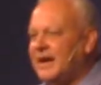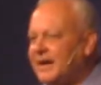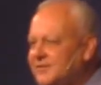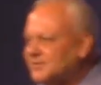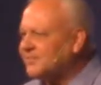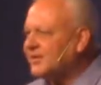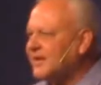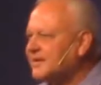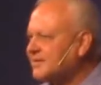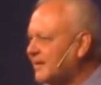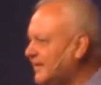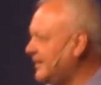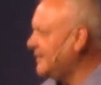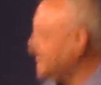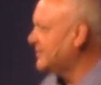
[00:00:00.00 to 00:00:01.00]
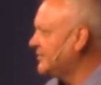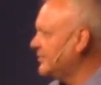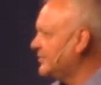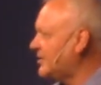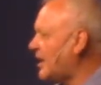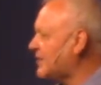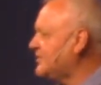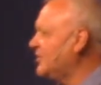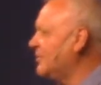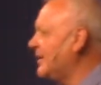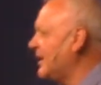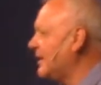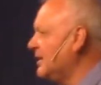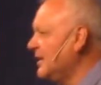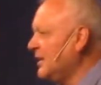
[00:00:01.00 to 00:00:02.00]
have some things I need to talk to you
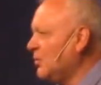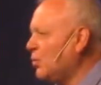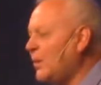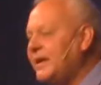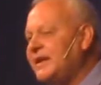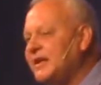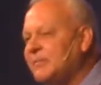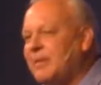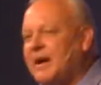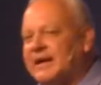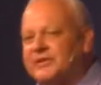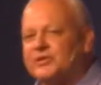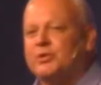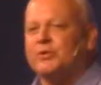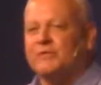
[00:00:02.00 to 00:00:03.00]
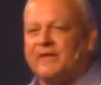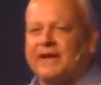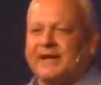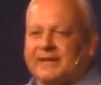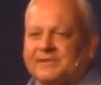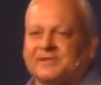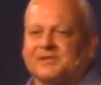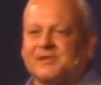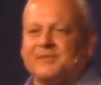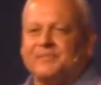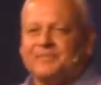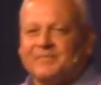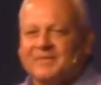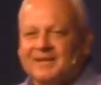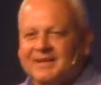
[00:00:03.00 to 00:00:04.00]
about. We need to buy two vans.
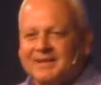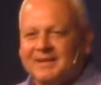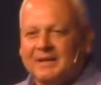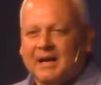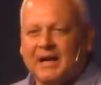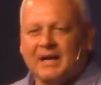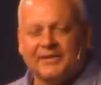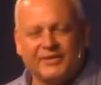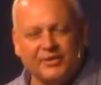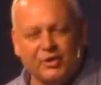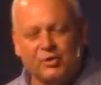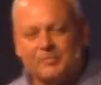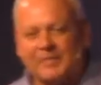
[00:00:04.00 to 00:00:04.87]
Uh, the youth